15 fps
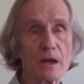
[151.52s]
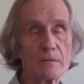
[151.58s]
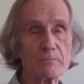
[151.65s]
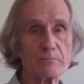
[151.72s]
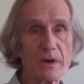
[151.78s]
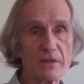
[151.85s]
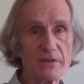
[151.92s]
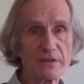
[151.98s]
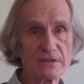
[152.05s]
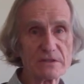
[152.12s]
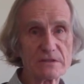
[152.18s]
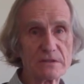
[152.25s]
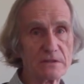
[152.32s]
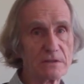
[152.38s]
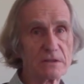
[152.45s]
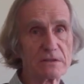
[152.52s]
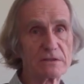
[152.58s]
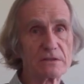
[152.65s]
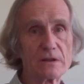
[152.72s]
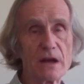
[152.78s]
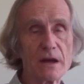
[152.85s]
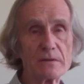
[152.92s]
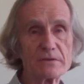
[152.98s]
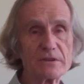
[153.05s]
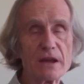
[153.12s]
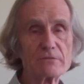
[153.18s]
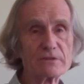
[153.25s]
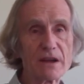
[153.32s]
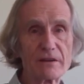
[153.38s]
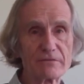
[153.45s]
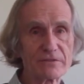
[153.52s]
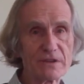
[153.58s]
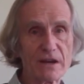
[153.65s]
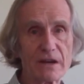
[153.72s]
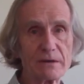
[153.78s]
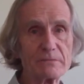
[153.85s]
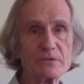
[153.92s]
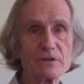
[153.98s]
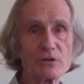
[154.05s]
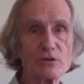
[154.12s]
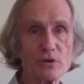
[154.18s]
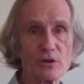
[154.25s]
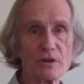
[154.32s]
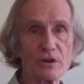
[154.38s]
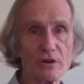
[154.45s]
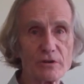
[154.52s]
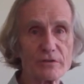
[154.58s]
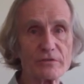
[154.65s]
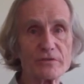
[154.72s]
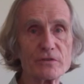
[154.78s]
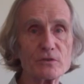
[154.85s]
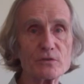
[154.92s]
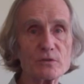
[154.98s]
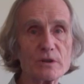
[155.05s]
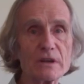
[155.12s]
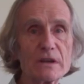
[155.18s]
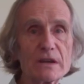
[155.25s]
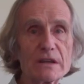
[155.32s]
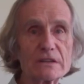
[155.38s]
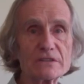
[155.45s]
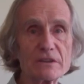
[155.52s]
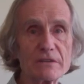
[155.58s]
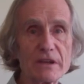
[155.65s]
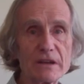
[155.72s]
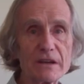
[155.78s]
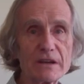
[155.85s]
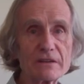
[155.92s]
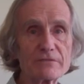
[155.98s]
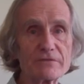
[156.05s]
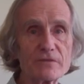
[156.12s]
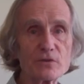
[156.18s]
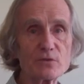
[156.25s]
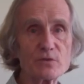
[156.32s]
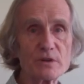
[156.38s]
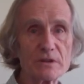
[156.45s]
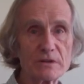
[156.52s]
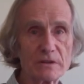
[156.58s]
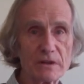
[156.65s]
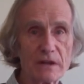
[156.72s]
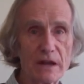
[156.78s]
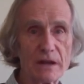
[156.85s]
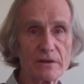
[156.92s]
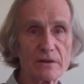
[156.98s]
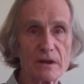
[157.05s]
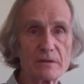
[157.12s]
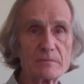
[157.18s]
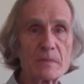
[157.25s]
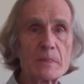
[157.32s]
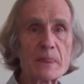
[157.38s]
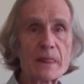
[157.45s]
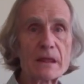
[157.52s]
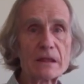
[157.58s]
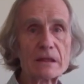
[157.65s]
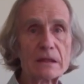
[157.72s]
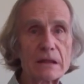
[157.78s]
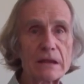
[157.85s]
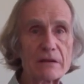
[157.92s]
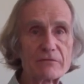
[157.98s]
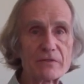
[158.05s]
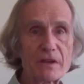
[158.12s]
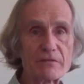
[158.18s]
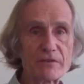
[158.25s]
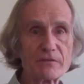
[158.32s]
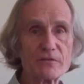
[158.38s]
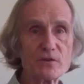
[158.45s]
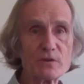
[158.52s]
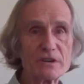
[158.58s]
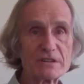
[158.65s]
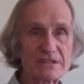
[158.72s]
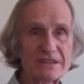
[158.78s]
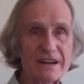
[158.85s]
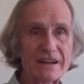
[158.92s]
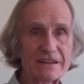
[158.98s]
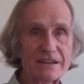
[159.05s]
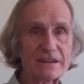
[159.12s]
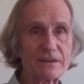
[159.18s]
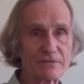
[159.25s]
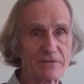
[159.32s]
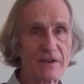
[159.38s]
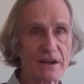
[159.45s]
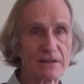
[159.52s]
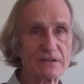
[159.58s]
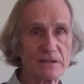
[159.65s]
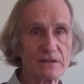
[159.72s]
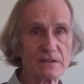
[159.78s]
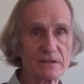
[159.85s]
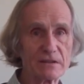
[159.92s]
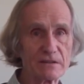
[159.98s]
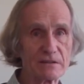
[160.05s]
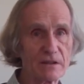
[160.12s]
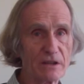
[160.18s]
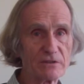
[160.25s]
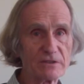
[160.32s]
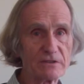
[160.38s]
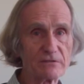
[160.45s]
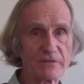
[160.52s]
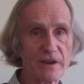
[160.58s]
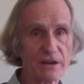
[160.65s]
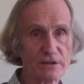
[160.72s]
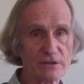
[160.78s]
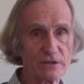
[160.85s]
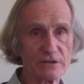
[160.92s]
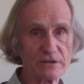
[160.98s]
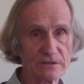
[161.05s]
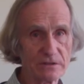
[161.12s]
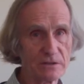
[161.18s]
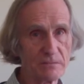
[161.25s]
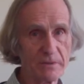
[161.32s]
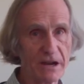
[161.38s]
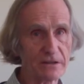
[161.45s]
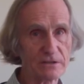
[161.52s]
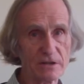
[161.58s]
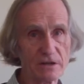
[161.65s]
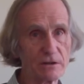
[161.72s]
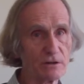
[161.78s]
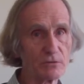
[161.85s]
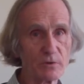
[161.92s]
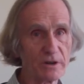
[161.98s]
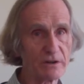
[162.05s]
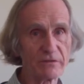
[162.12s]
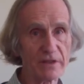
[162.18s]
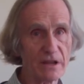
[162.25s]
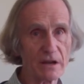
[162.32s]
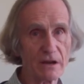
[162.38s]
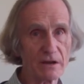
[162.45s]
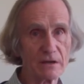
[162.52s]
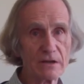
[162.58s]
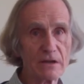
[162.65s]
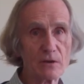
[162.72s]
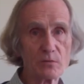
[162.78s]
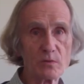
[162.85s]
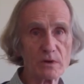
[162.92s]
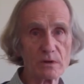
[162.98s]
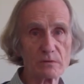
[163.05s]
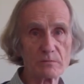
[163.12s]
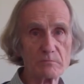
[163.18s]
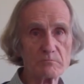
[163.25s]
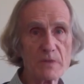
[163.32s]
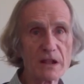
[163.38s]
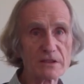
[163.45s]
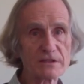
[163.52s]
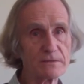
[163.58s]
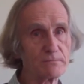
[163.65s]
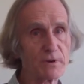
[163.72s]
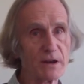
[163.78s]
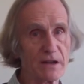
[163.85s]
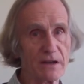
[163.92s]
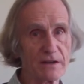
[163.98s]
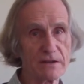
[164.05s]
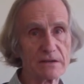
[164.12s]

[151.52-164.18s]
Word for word: Uh, mothers uh, don't have time to cook a lot of food, so they leave food, and if, if the food is slightly infected, those infections, the bacteria, whatever they are, will multiply